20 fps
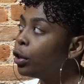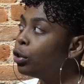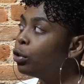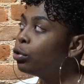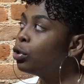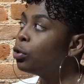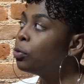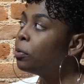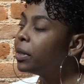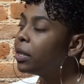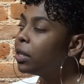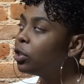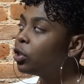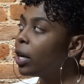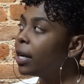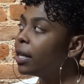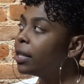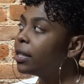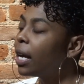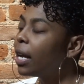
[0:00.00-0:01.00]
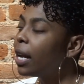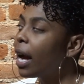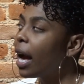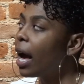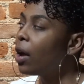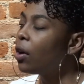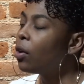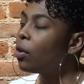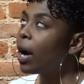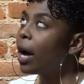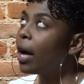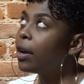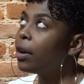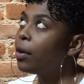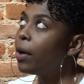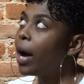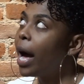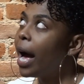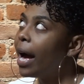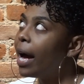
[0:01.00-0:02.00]
Or you too busy trying to say that I don't got
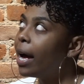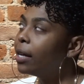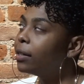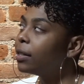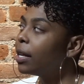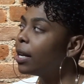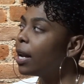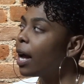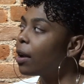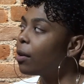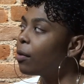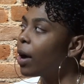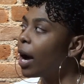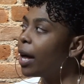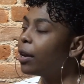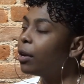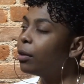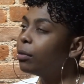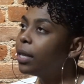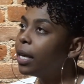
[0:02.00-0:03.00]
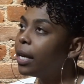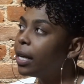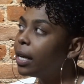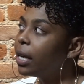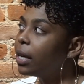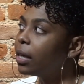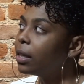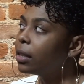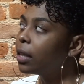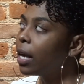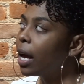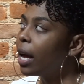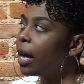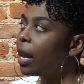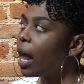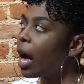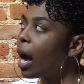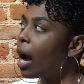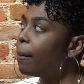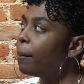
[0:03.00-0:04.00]
no ass and I don't got no titties, and
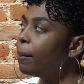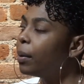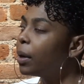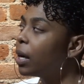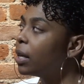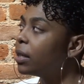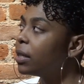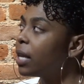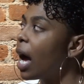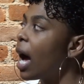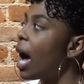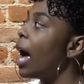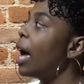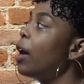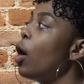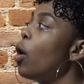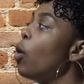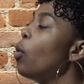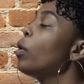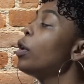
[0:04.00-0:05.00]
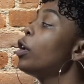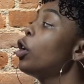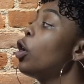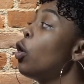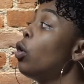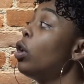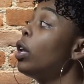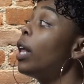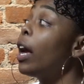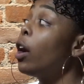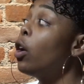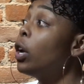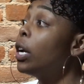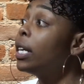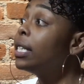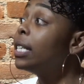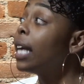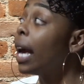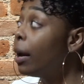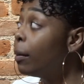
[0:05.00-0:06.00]
because I don't want to go lay on a
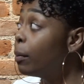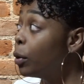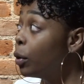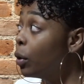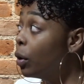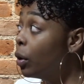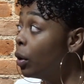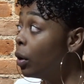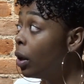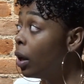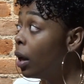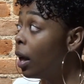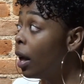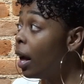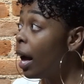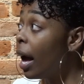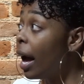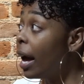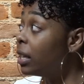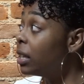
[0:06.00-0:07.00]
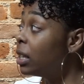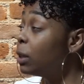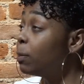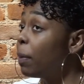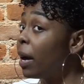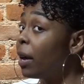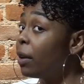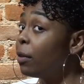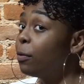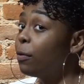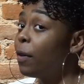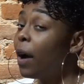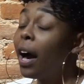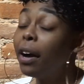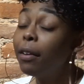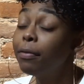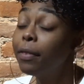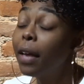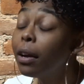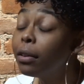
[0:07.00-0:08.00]
table and spend
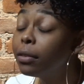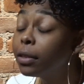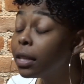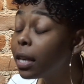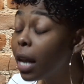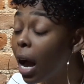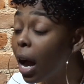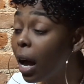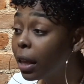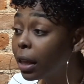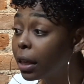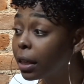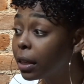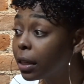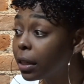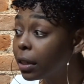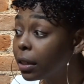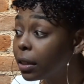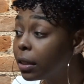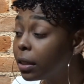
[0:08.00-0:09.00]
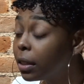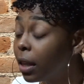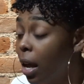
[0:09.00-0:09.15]
$5,000